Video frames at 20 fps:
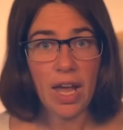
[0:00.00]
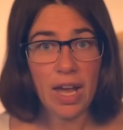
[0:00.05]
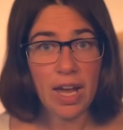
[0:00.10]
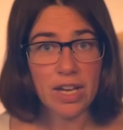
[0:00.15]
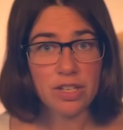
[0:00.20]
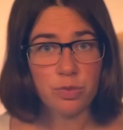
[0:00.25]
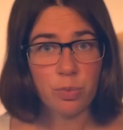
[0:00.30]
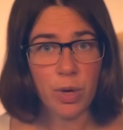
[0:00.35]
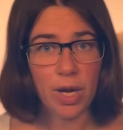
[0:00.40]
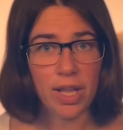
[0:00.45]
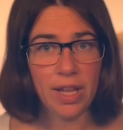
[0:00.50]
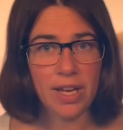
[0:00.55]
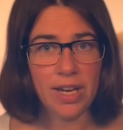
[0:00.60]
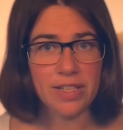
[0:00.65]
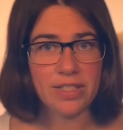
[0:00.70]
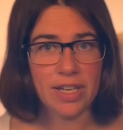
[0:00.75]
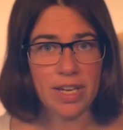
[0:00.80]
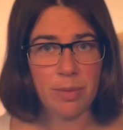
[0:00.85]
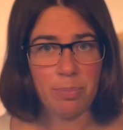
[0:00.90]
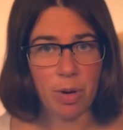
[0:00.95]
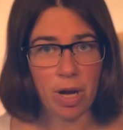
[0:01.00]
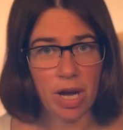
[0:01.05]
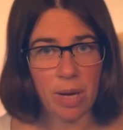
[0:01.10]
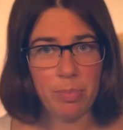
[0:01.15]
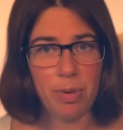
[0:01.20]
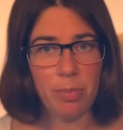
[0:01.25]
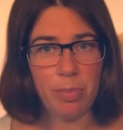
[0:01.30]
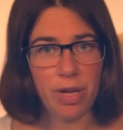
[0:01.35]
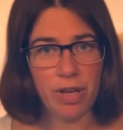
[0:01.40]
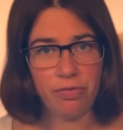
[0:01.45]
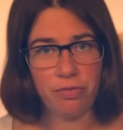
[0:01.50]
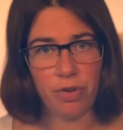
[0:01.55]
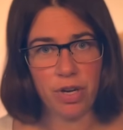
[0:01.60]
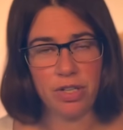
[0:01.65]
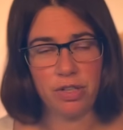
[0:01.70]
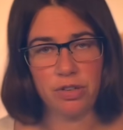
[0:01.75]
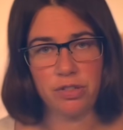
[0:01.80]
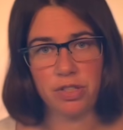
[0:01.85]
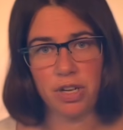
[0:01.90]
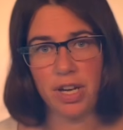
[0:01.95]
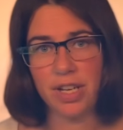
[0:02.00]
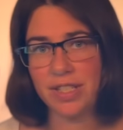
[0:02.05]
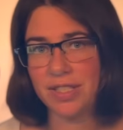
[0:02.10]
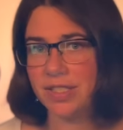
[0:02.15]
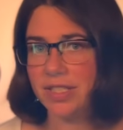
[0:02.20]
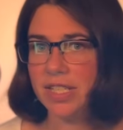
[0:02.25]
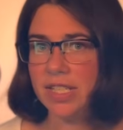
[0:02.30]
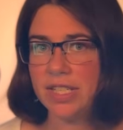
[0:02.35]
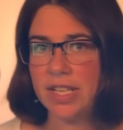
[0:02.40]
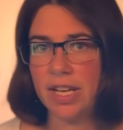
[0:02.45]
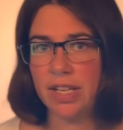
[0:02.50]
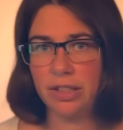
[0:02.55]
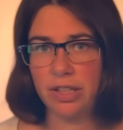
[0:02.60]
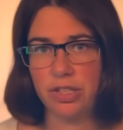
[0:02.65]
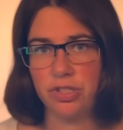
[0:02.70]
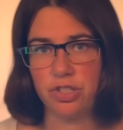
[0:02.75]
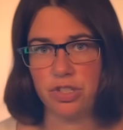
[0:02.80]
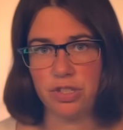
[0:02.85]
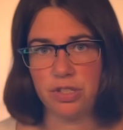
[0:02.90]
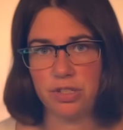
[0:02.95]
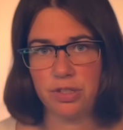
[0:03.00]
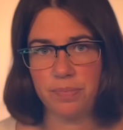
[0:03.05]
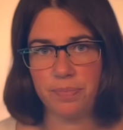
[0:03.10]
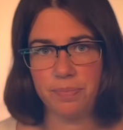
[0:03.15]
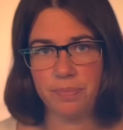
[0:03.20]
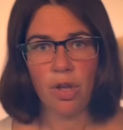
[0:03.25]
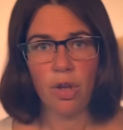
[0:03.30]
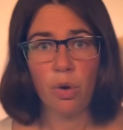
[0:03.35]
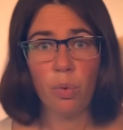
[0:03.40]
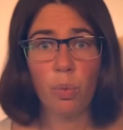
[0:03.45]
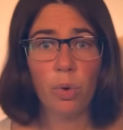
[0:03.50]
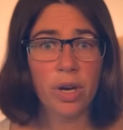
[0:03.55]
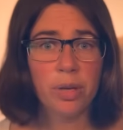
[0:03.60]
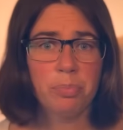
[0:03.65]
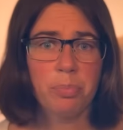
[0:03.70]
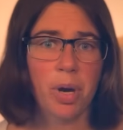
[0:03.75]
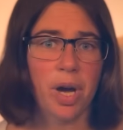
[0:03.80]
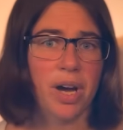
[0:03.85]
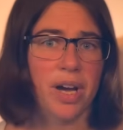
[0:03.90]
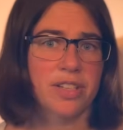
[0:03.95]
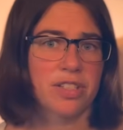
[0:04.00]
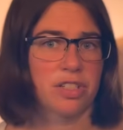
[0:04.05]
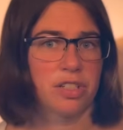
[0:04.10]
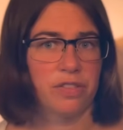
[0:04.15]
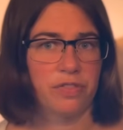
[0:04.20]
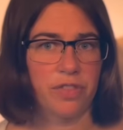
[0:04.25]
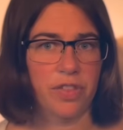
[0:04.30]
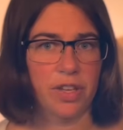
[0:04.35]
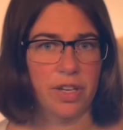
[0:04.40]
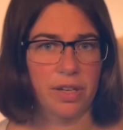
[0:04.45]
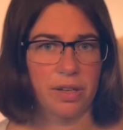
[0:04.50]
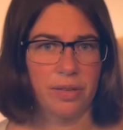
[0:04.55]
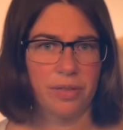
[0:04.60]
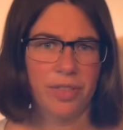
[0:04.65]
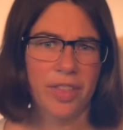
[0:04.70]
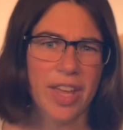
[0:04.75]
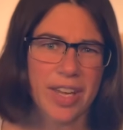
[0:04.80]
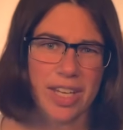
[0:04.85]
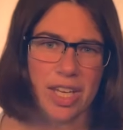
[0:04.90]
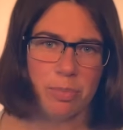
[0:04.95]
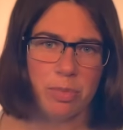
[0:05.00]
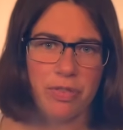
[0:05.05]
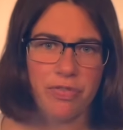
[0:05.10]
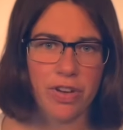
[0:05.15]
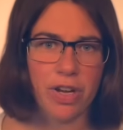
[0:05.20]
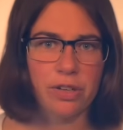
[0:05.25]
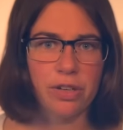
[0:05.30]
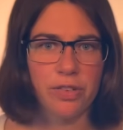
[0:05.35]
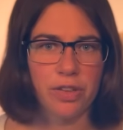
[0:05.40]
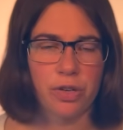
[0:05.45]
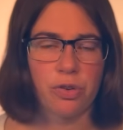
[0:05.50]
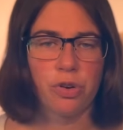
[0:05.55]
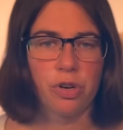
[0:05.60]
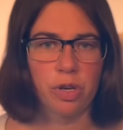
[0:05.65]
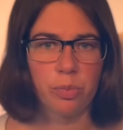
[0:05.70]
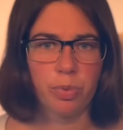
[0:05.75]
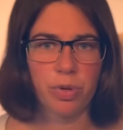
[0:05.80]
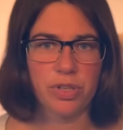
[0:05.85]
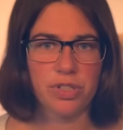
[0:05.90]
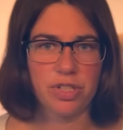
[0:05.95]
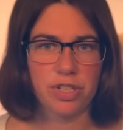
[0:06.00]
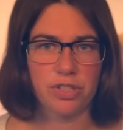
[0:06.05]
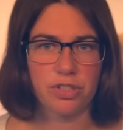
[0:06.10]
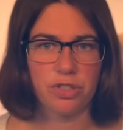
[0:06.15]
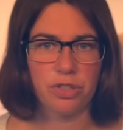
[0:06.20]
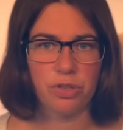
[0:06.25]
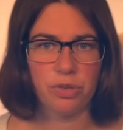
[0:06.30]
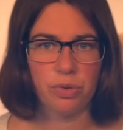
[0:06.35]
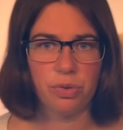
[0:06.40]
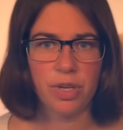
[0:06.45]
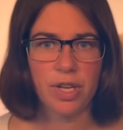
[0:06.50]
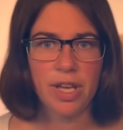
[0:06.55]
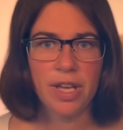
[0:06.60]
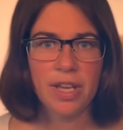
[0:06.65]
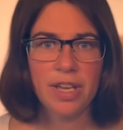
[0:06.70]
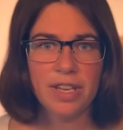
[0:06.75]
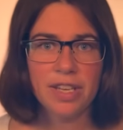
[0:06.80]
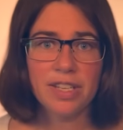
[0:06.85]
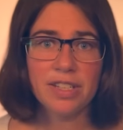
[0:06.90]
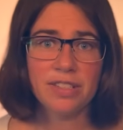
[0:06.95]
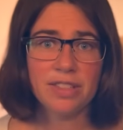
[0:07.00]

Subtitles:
as well as a pop-up Alfredo's on sea day lunches. One positive thing, that can be found on the Coral Princess too, is